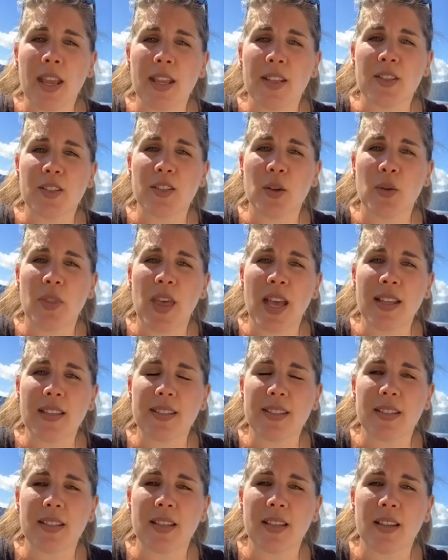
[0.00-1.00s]

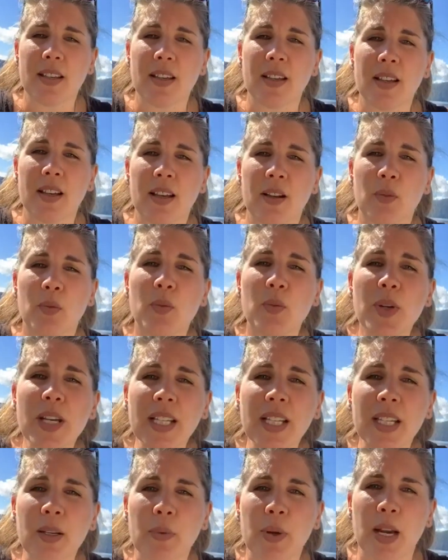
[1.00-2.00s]
that's
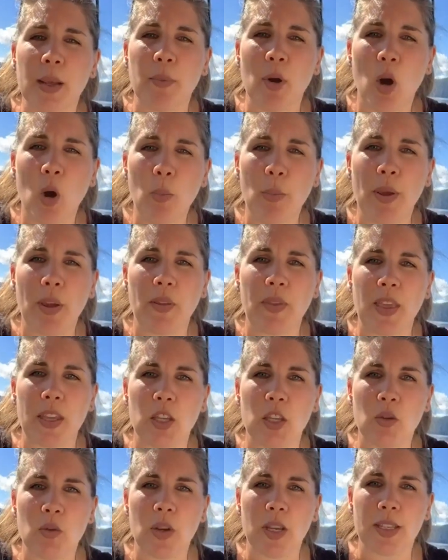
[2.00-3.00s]
really what I'm hoping that
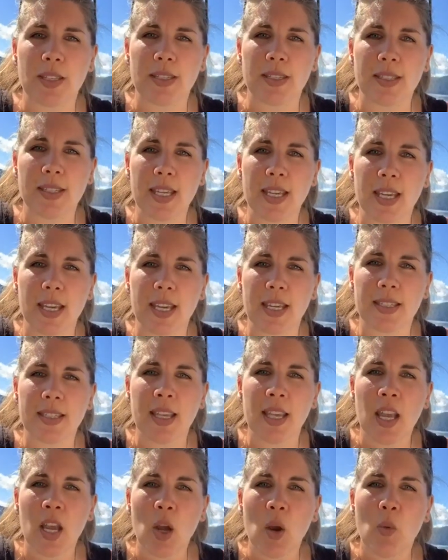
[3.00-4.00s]
you can see, is
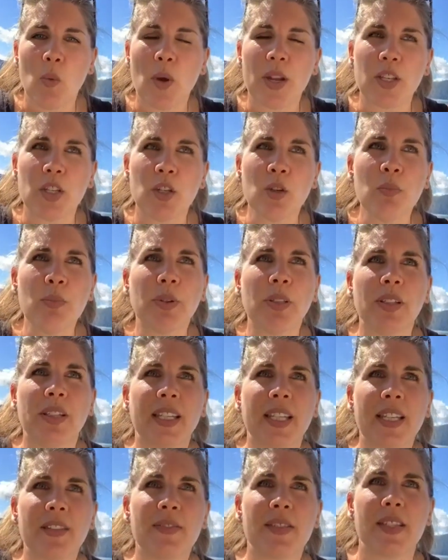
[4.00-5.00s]
when you
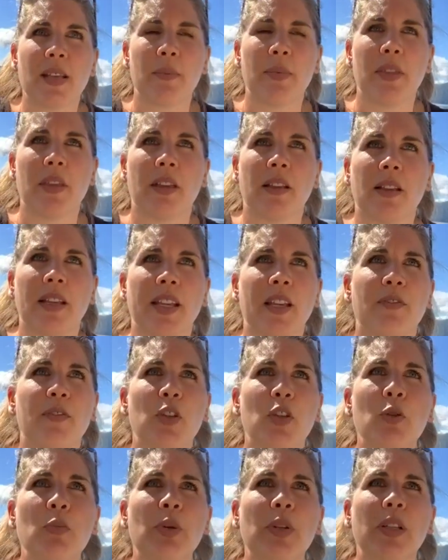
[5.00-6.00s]
believe something, like if
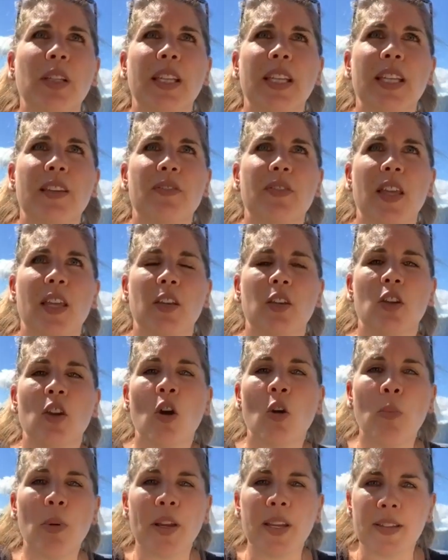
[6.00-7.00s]
you believe that
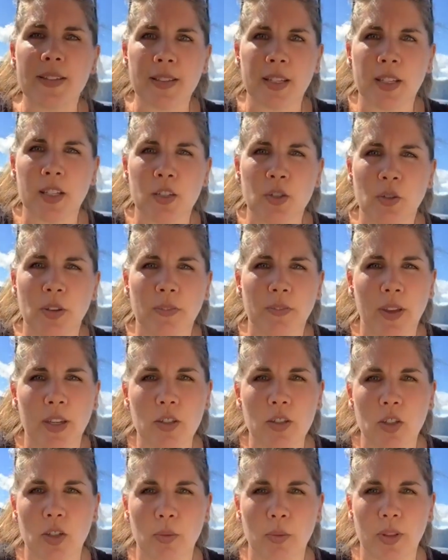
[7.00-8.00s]
nobody's going to joint
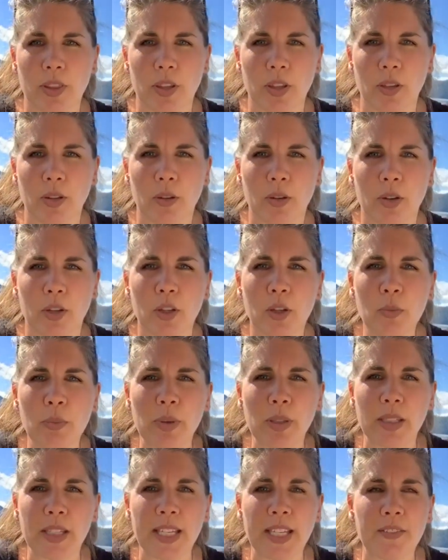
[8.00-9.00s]
venture with you, or you
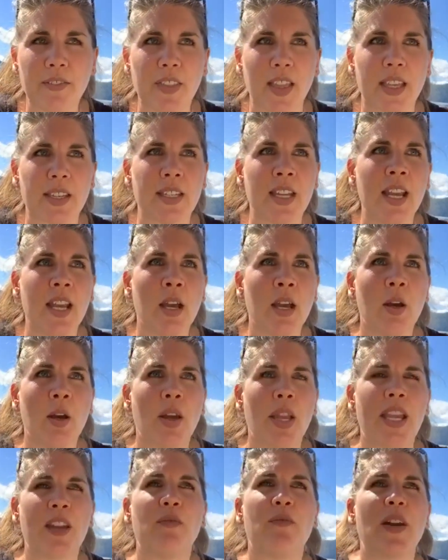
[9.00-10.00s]
believe that
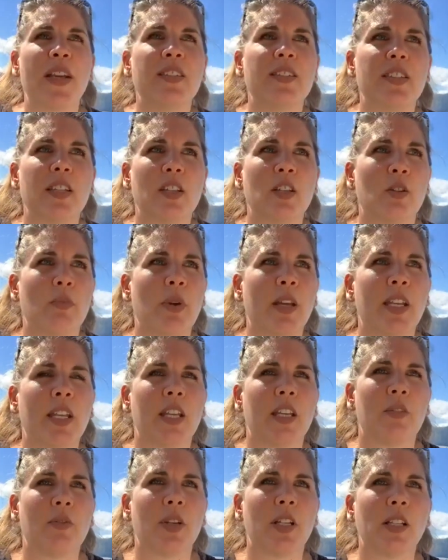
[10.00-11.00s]
investing your money
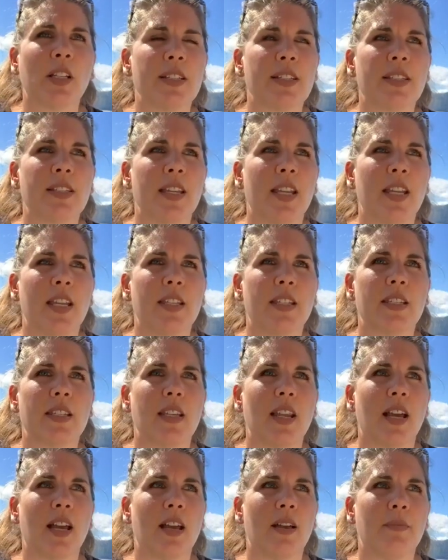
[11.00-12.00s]
in real estate,
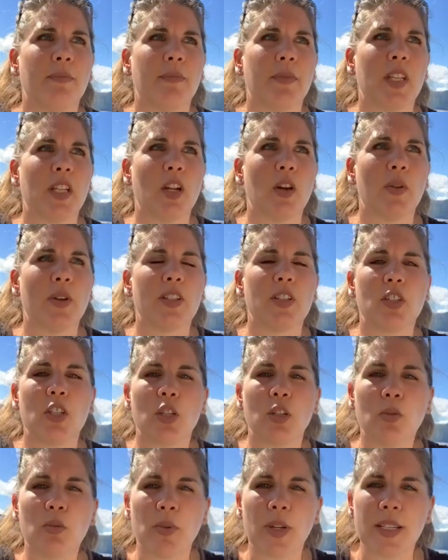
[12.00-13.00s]
is
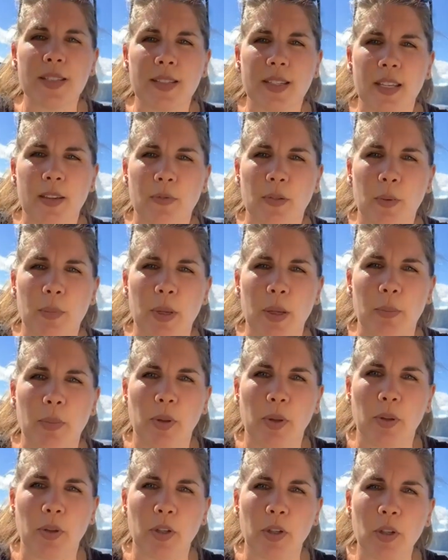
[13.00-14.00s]
too risky for
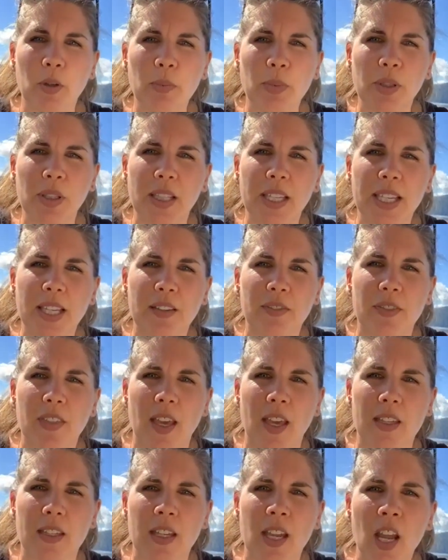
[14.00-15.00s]
people, or you believe
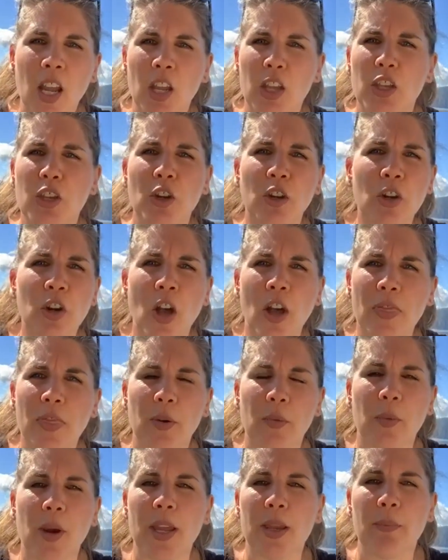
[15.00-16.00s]
that you're not the
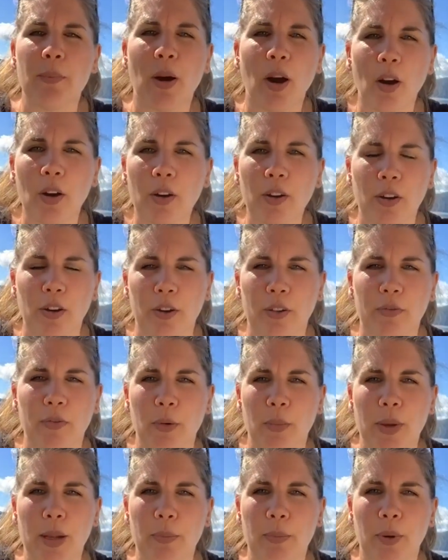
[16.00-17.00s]
right partner for
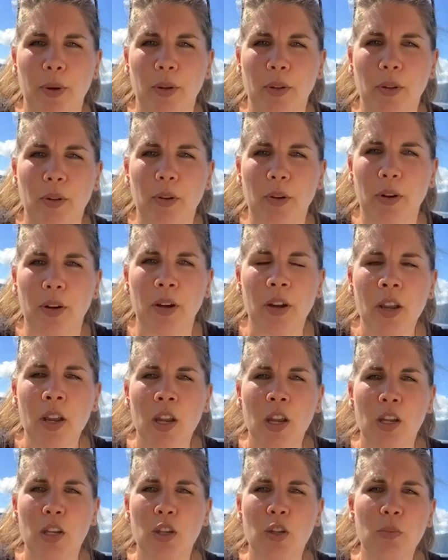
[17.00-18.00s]
people, or
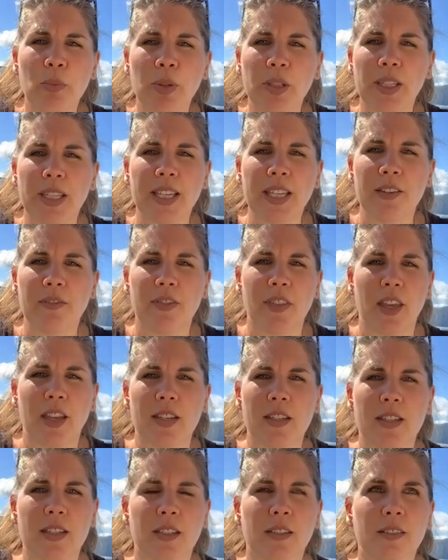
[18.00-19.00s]
you believe
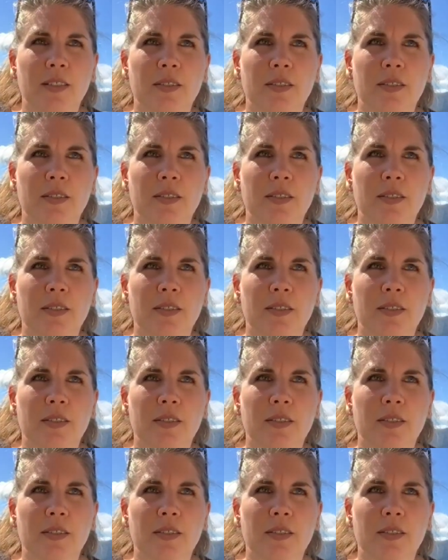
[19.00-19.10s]
that,